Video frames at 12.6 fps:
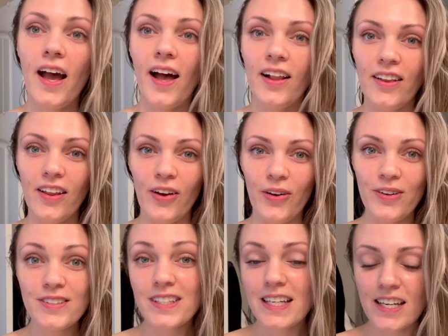Hello,
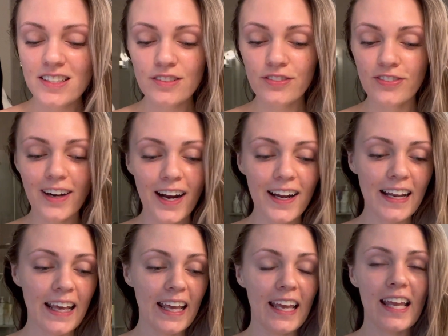today's
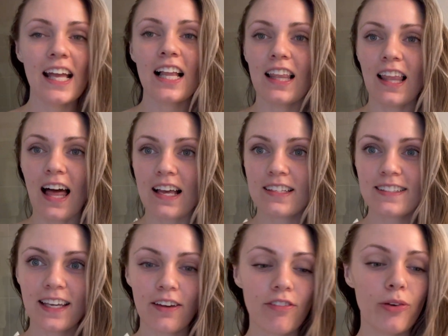Friday, last
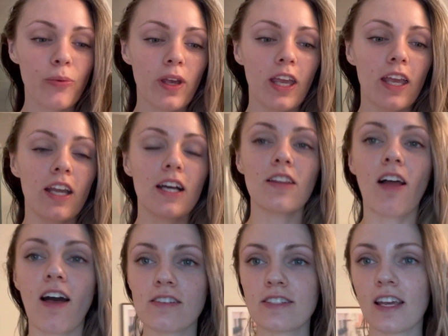day of the week,
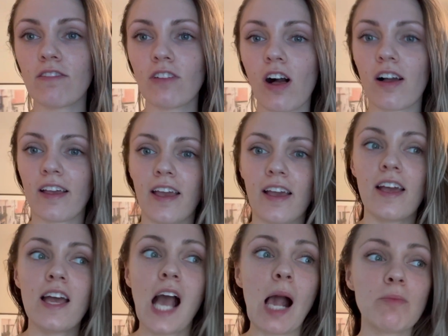last day vlogging.
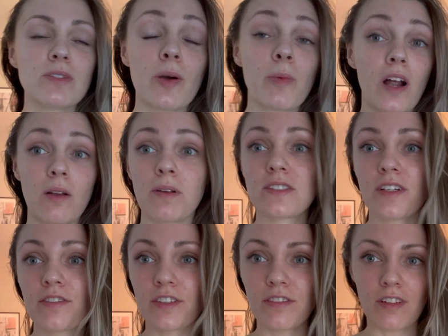I'm so proud of
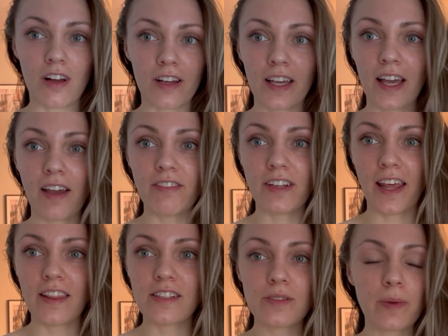myself for vlogging every day
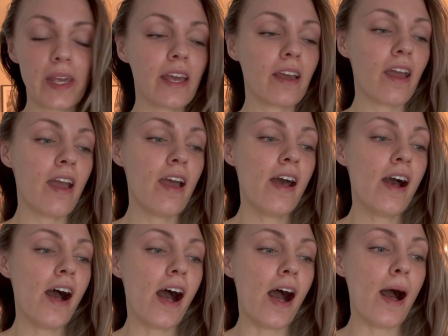this week.
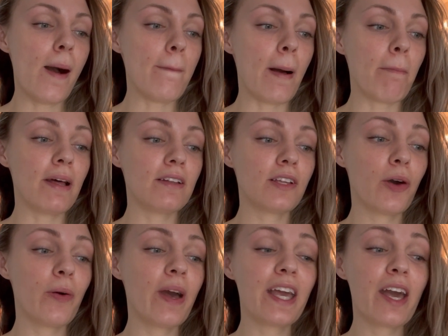Um, I'm about to go
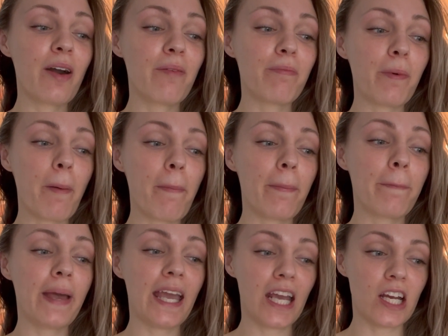wake up
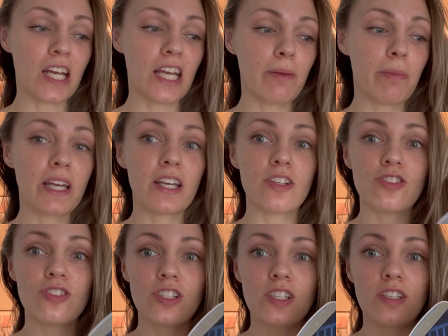Perry because
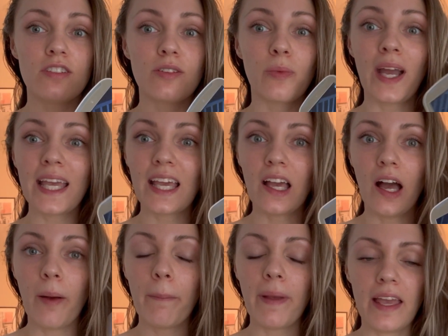she's waking
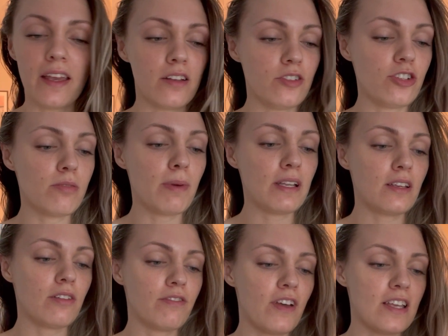up and she's about to
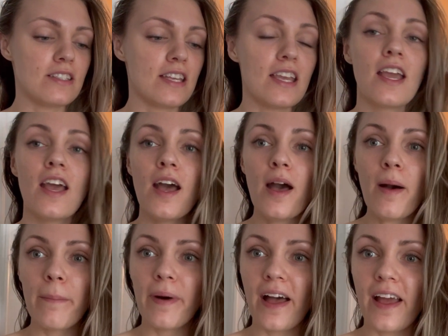get fussy,
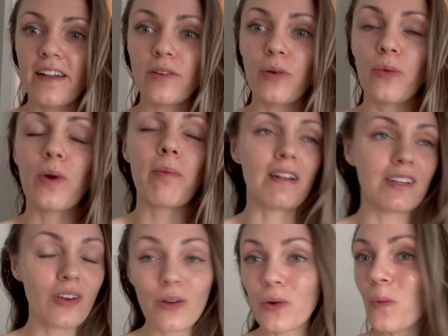but we're about to
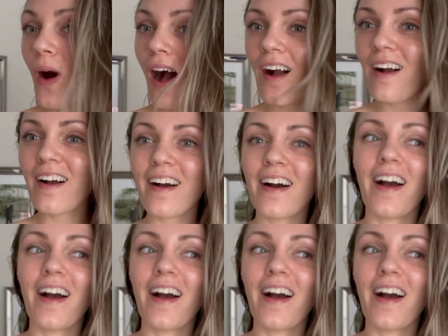go on a walk.